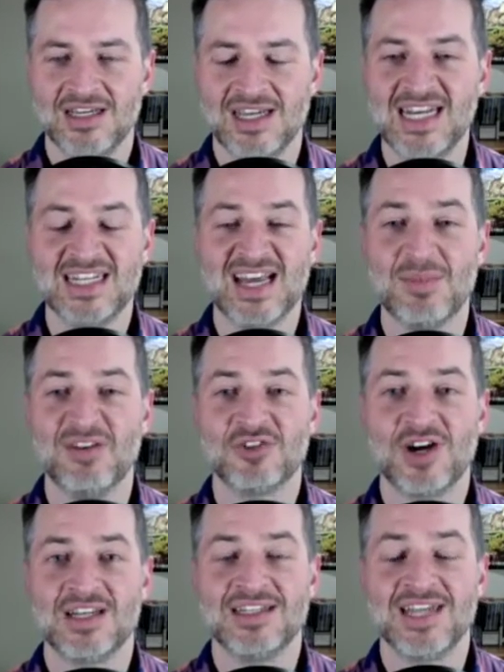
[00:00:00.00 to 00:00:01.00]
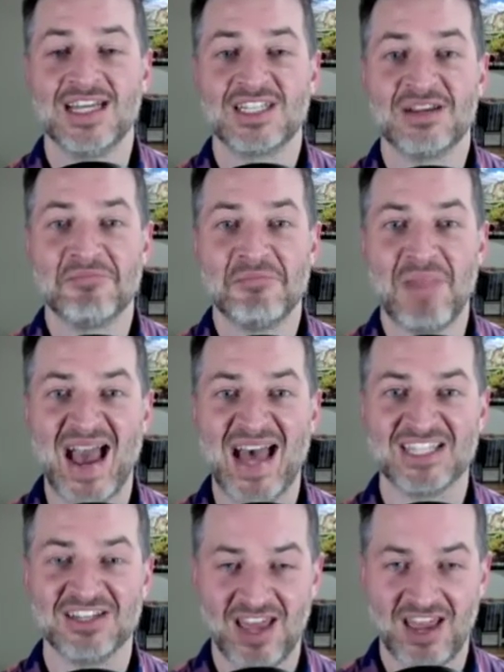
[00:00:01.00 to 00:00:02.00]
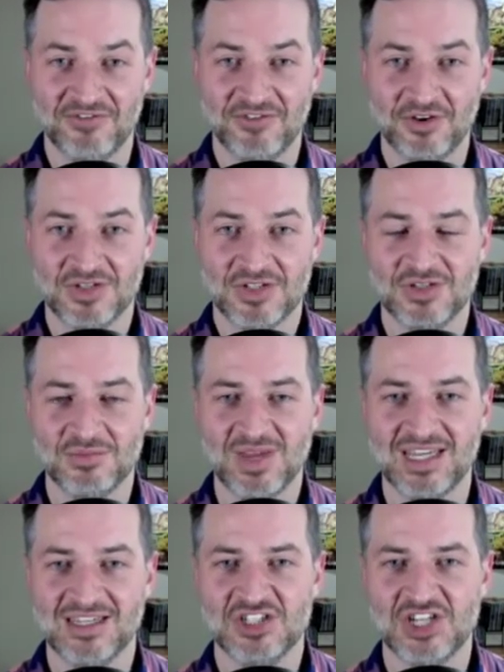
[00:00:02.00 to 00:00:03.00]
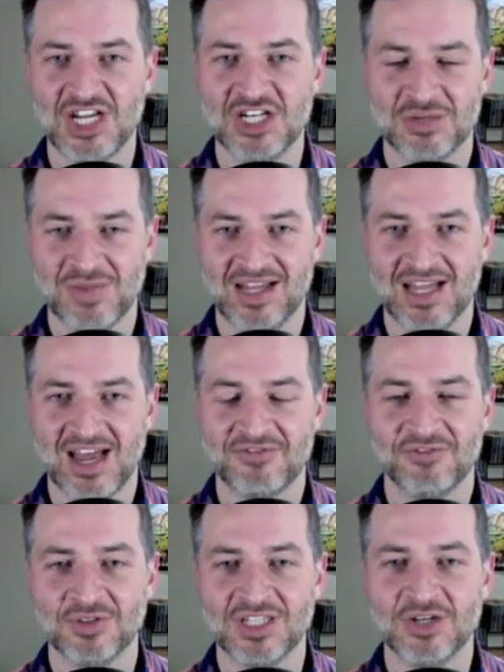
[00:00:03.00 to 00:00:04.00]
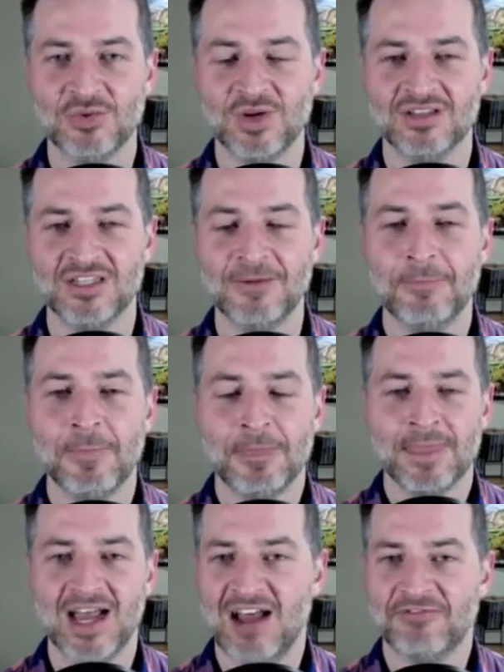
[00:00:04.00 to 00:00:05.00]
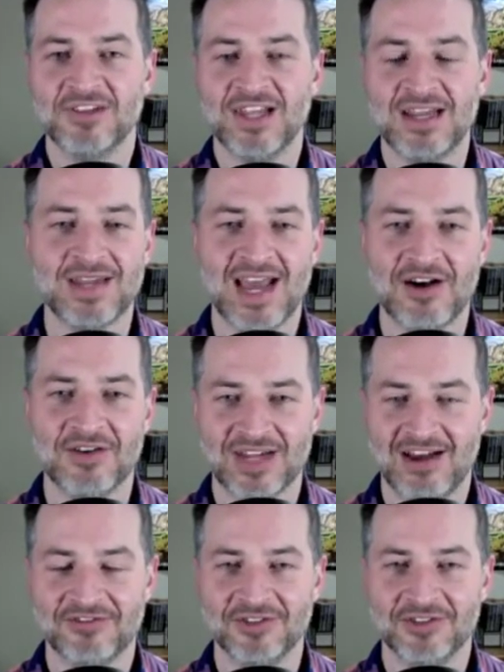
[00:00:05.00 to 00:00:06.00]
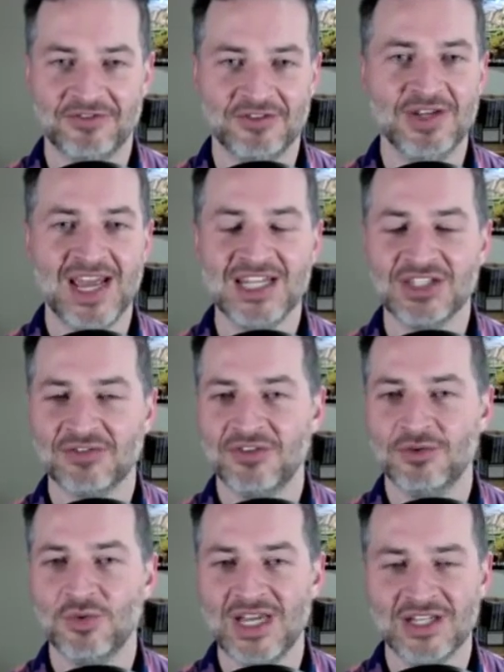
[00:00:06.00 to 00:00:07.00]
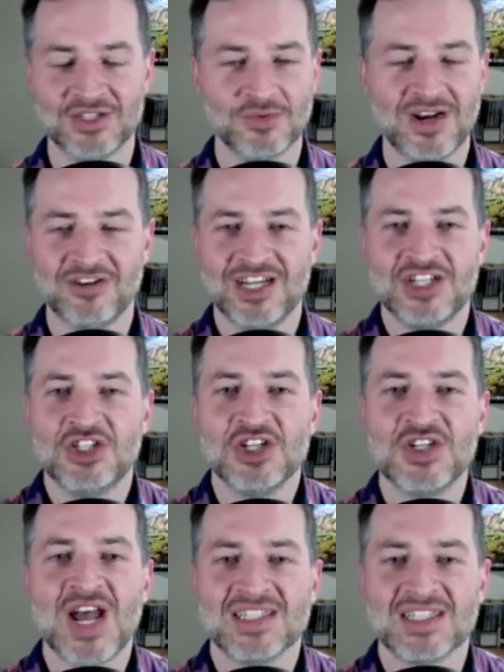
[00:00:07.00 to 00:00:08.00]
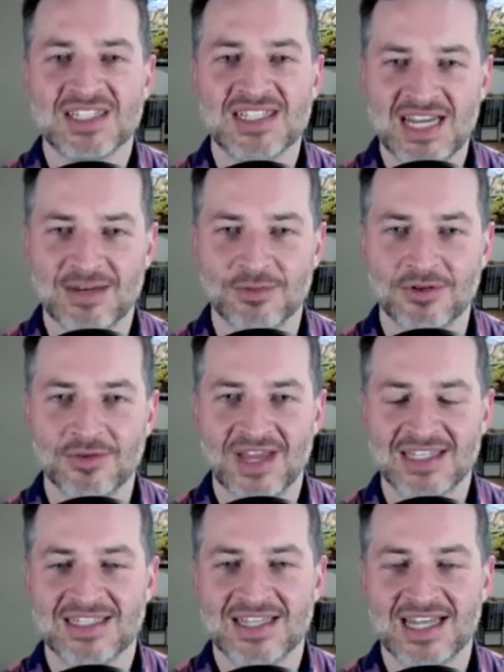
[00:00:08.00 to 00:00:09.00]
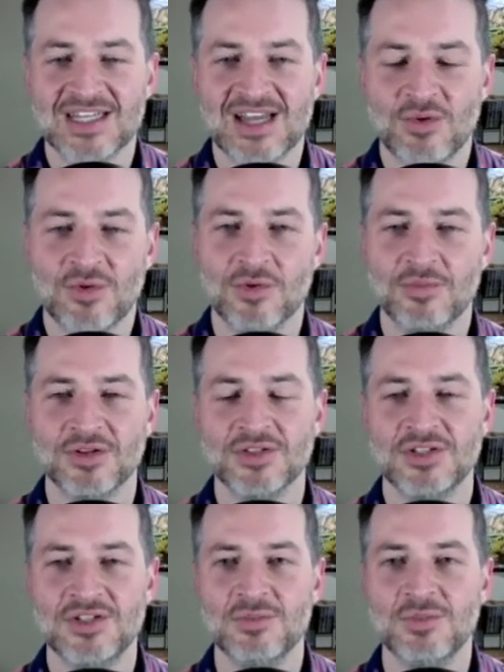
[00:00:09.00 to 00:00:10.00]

Anytime I've tried to take some massive effort to make change in my life really quickly, I flamed out after a few days, a few weeks, whatever. It's just not sustainable. That's not what we're built to do.